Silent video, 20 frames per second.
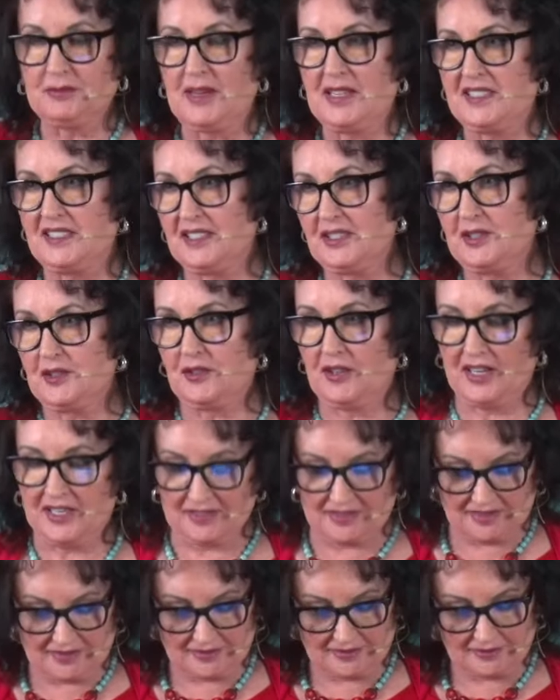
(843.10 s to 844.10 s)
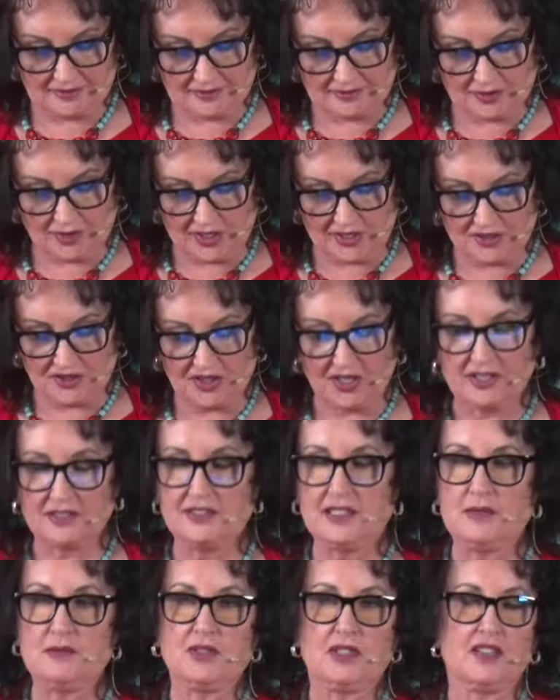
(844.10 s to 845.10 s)
my sister has a
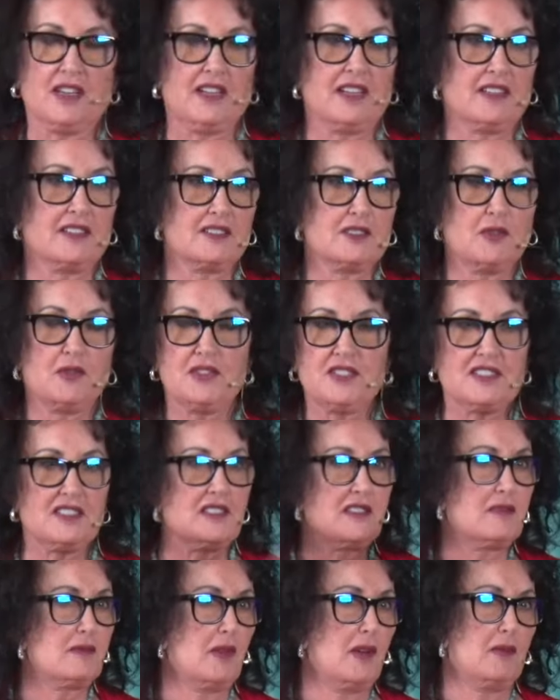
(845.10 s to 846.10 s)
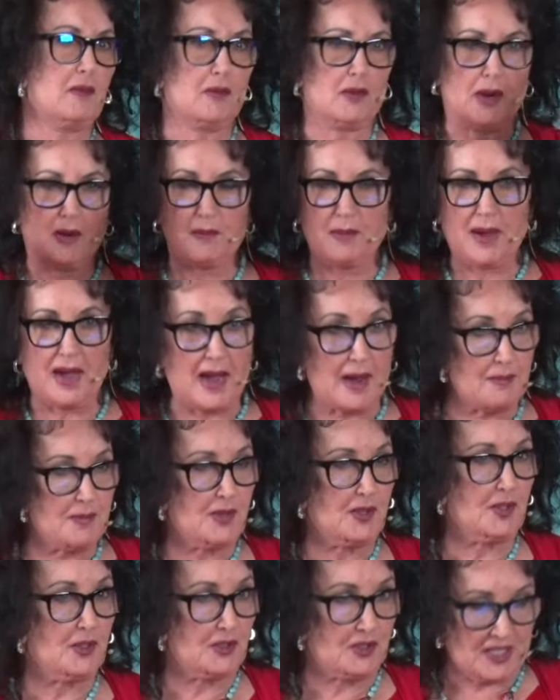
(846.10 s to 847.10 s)
grandchild named Delilah. So this is a
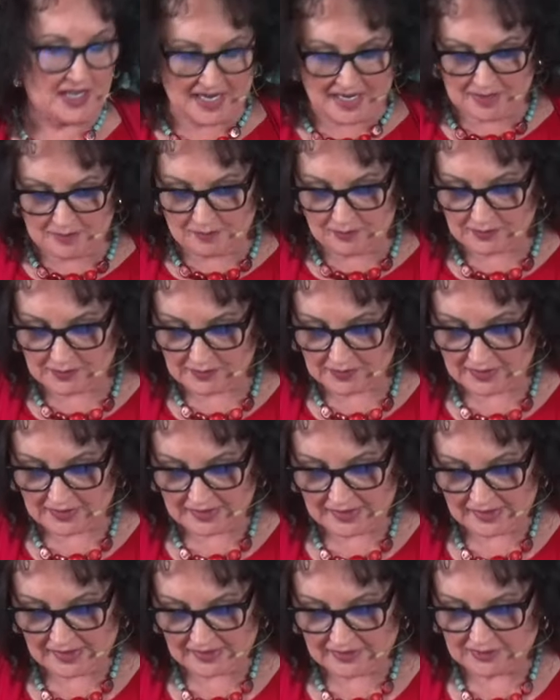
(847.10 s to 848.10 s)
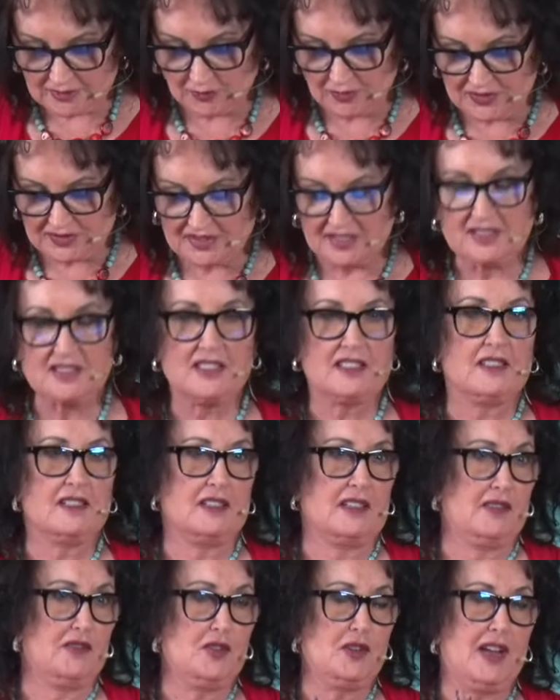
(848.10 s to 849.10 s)
popular name. So this doesn't.
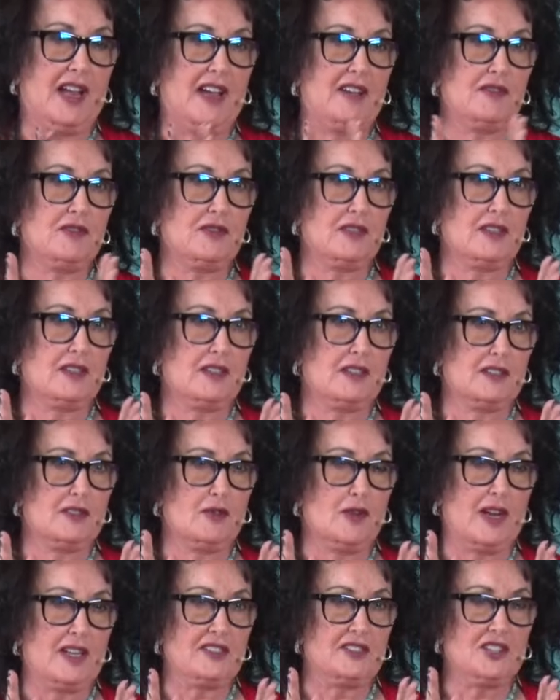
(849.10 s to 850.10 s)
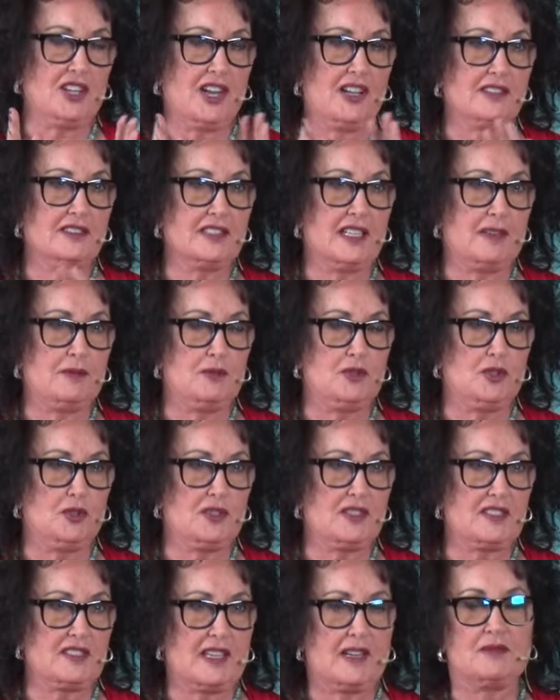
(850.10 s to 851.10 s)
If you have a grandchild named
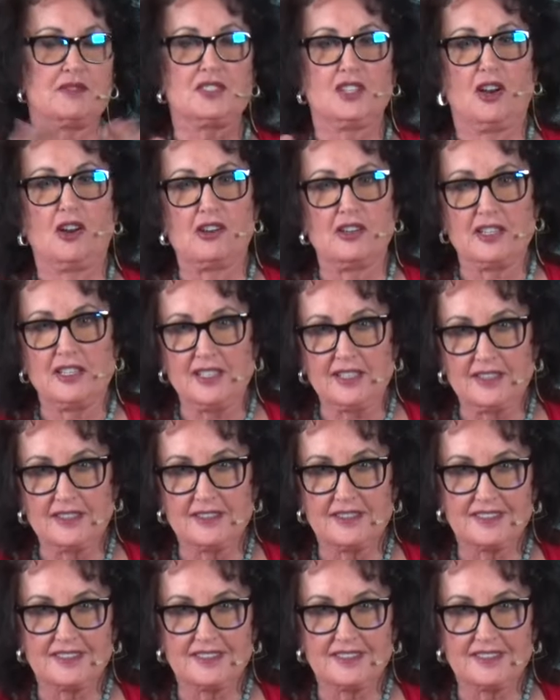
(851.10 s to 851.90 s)
Judas, I'm sorry.